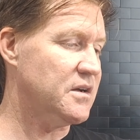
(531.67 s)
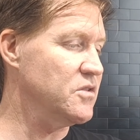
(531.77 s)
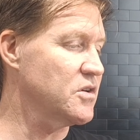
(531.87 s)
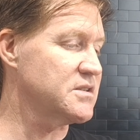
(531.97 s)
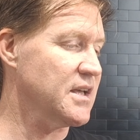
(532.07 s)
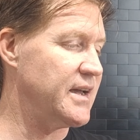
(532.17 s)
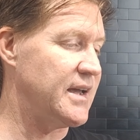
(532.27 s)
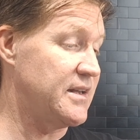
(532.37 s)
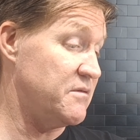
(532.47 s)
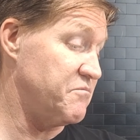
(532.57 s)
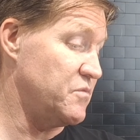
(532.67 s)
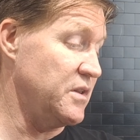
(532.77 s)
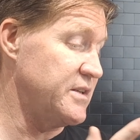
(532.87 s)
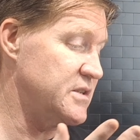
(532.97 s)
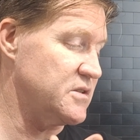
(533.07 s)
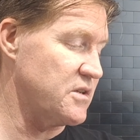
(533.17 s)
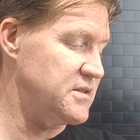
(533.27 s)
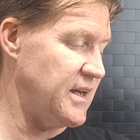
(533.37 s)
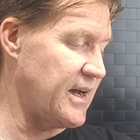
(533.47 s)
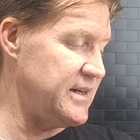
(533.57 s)
looks like, it really just
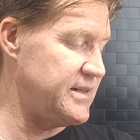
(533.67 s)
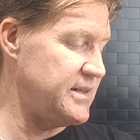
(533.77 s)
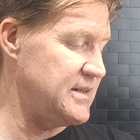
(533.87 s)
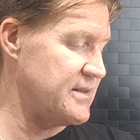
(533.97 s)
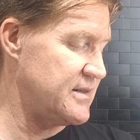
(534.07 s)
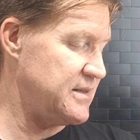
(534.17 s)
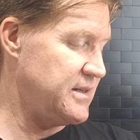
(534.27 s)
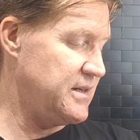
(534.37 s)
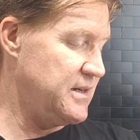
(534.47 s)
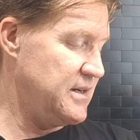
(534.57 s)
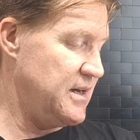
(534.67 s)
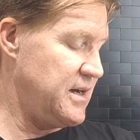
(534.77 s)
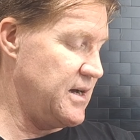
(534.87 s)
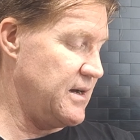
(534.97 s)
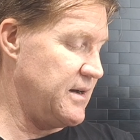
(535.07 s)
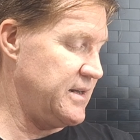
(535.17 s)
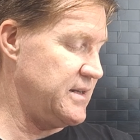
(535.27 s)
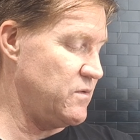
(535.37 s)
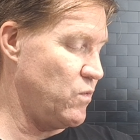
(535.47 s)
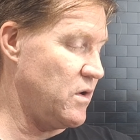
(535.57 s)
looks like I didn't
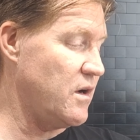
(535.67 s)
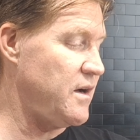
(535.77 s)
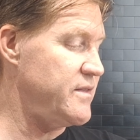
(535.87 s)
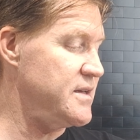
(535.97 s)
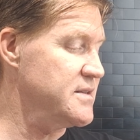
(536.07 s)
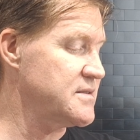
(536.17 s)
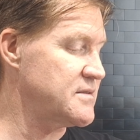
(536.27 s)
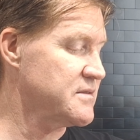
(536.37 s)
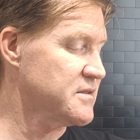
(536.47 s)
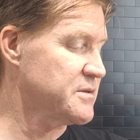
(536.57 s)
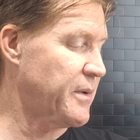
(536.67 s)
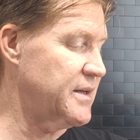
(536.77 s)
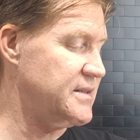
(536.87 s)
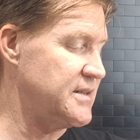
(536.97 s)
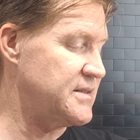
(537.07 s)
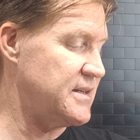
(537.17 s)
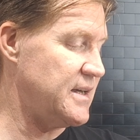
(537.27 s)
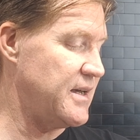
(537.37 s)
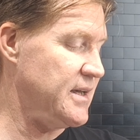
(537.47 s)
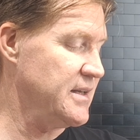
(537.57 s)
work on these spine ticks
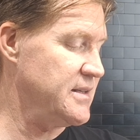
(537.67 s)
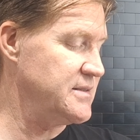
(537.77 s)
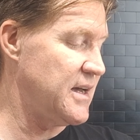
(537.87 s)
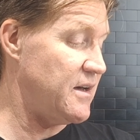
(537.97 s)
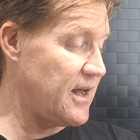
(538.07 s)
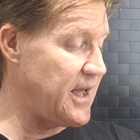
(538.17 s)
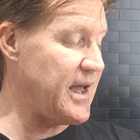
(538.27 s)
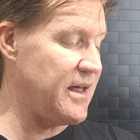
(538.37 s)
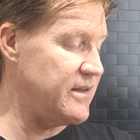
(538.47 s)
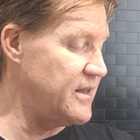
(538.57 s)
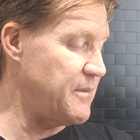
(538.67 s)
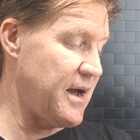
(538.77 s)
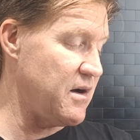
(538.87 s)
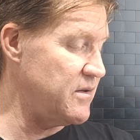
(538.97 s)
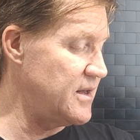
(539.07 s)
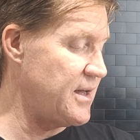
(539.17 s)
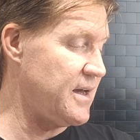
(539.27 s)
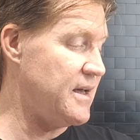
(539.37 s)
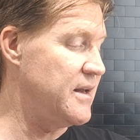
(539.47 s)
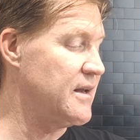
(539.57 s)
and get this out. And I had them out
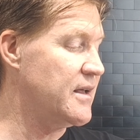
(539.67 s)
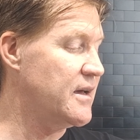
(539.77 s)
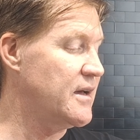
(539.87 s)
and